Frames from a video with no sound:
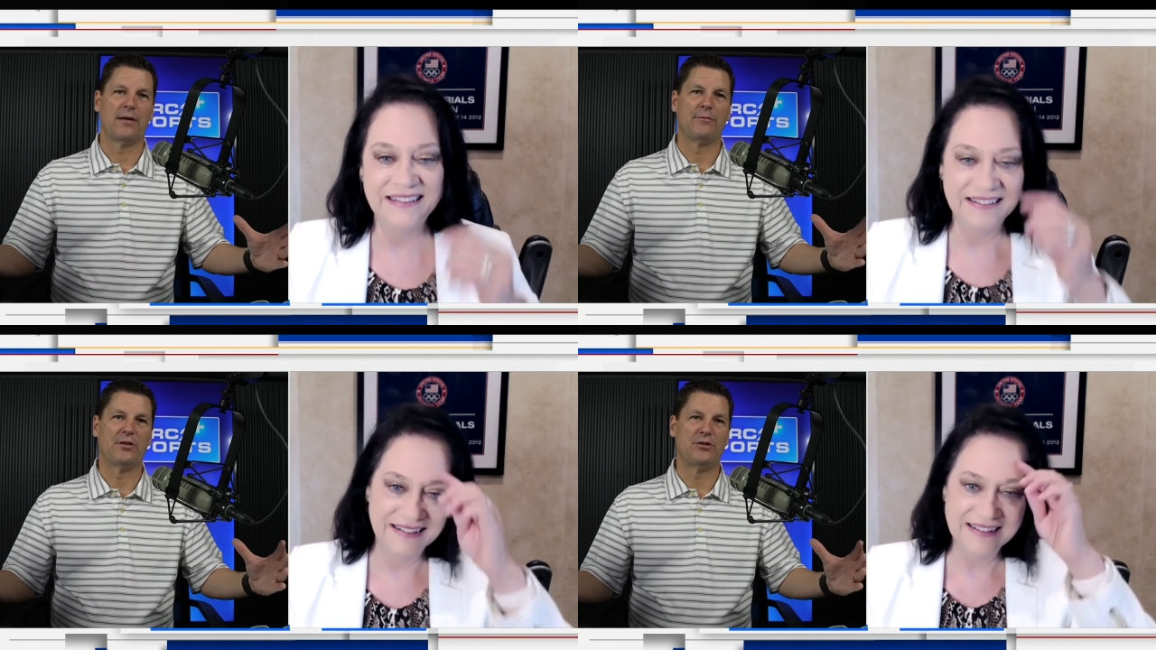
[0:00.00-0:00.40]

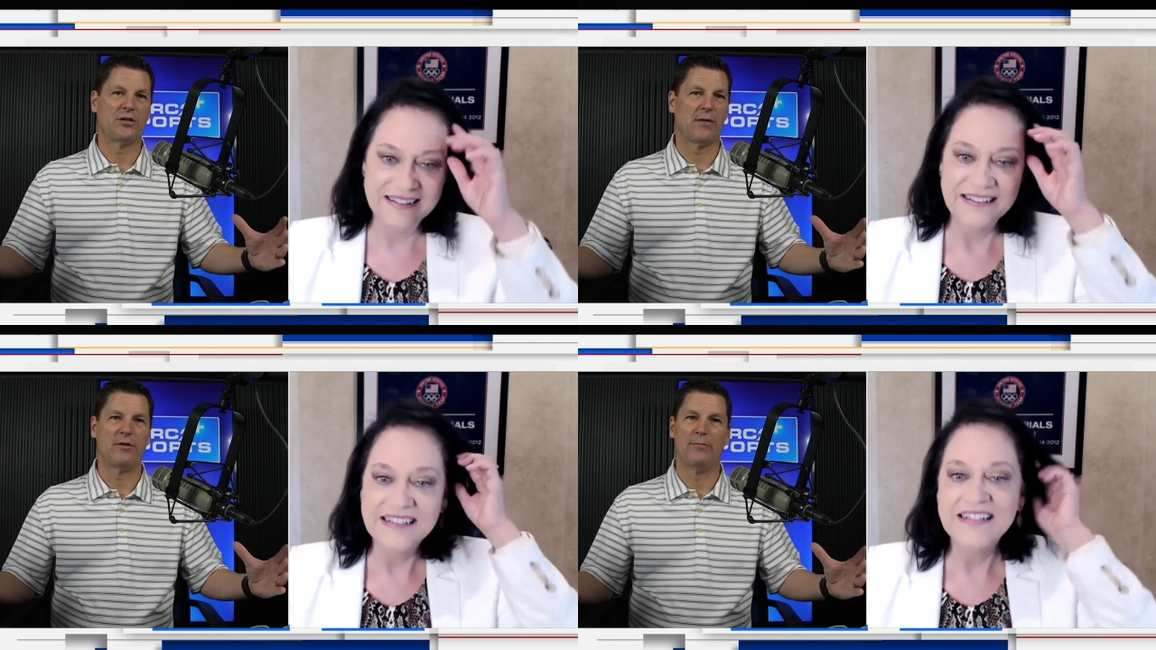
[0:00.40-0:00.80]
Speaker 1: um, did you
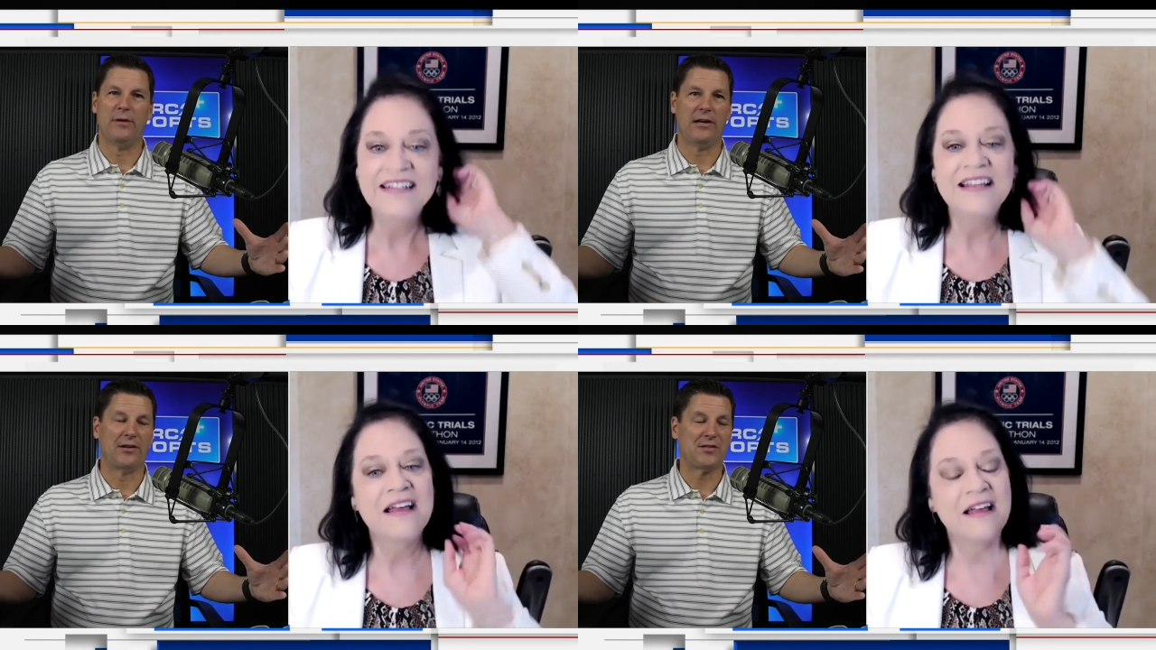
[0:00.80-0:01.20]
come in
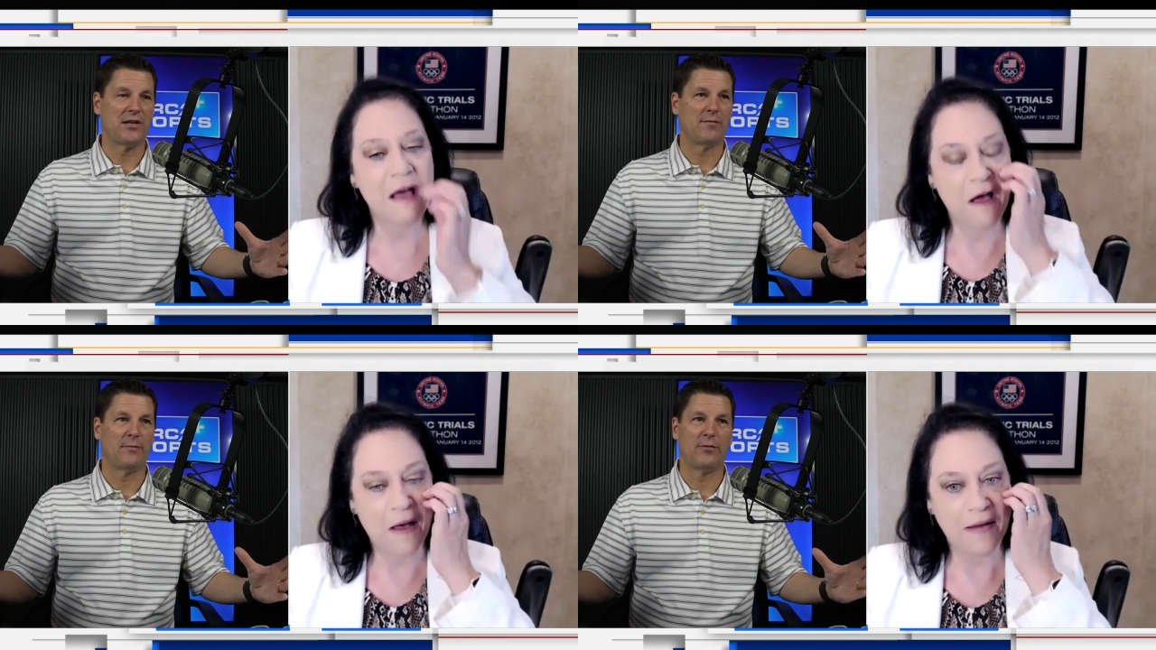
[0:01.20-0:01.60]
immediately
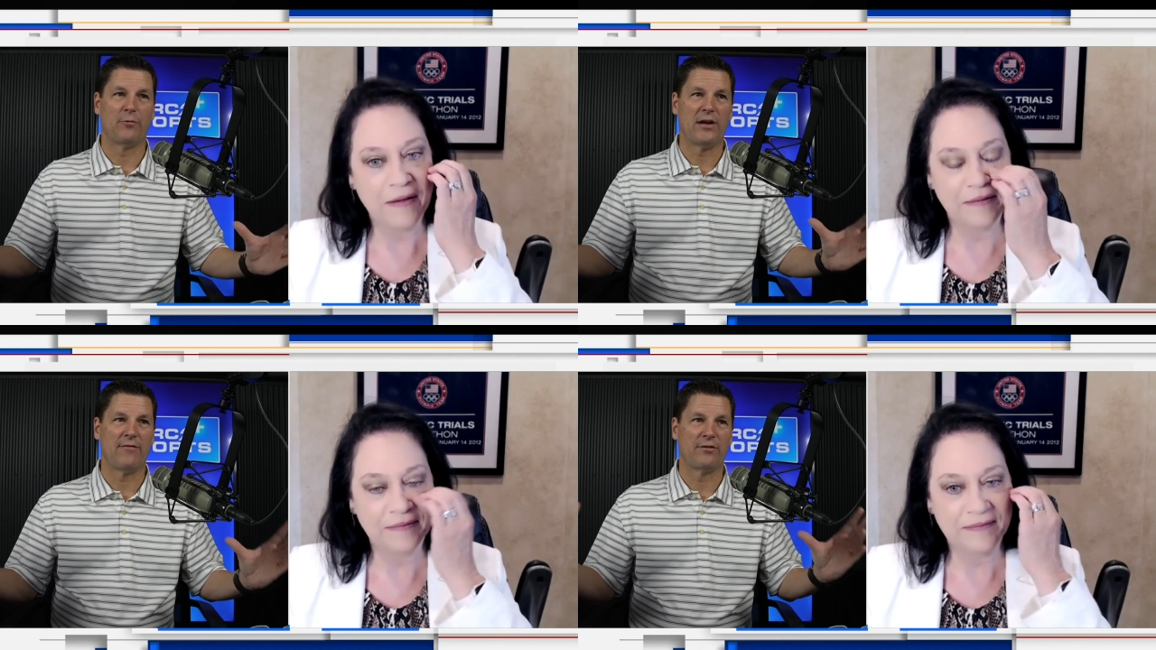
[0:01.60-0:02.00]
saying, "Man,
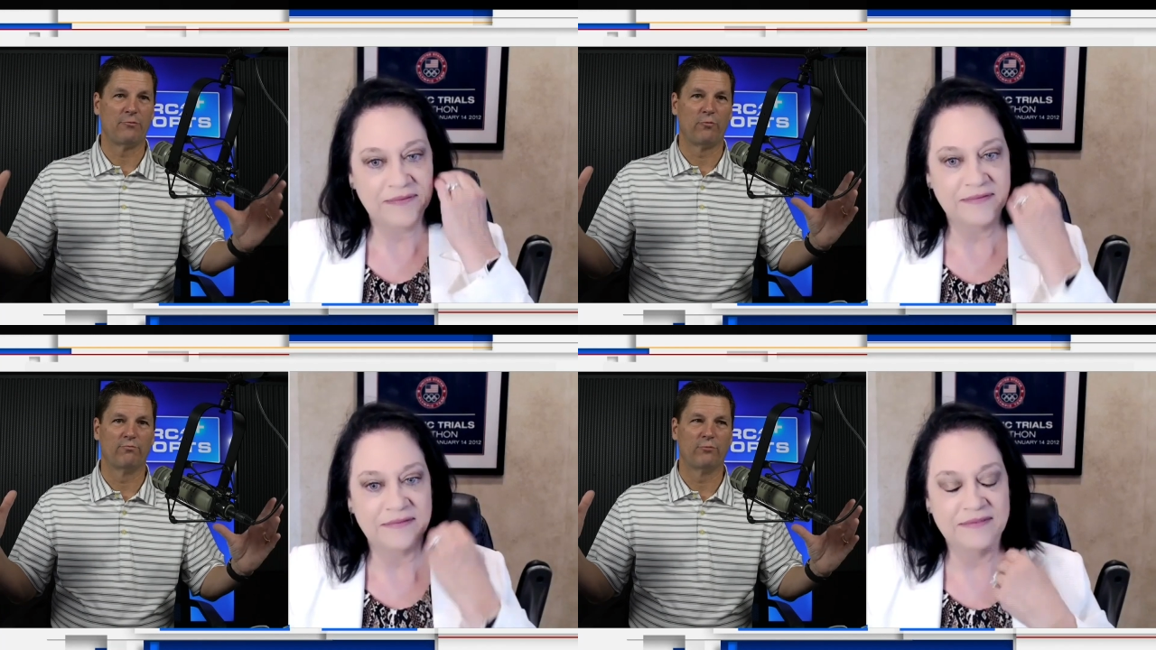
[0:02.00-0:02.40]
we have a
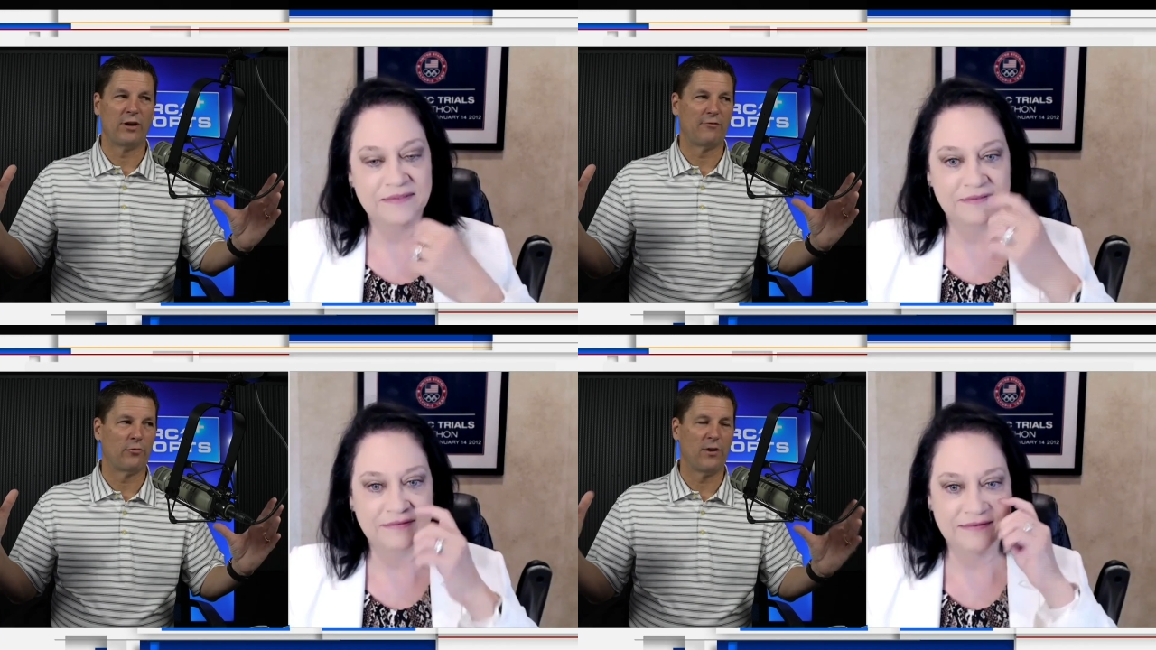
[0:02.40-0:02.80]

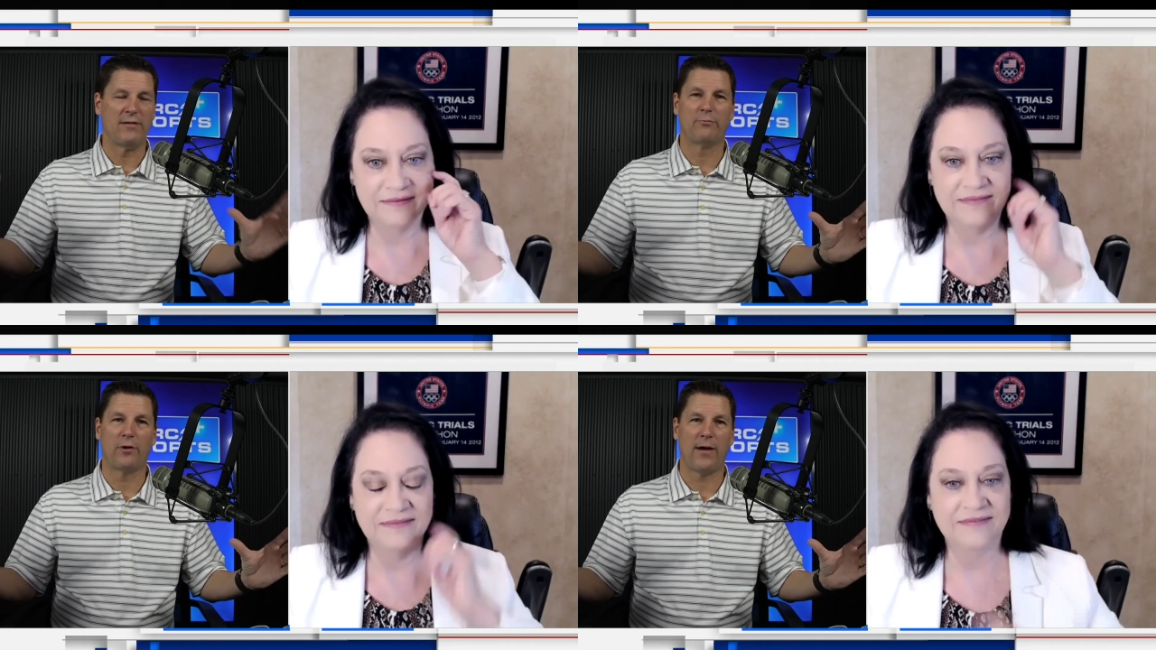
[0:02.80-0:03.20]
we have
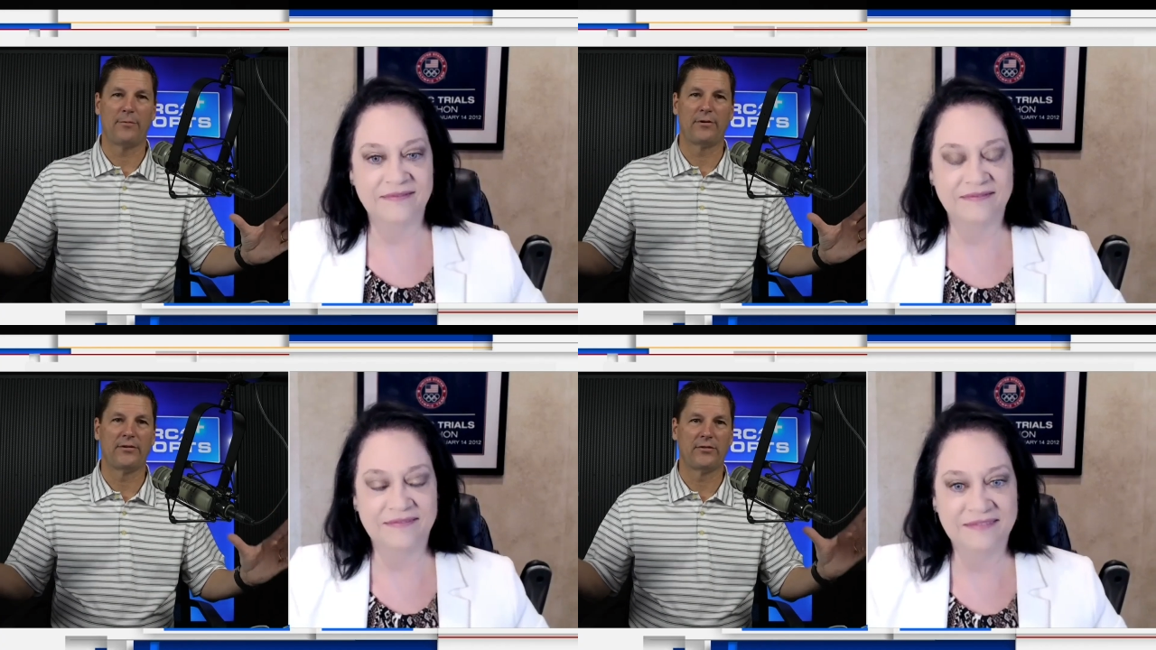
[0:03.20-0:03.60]
great properties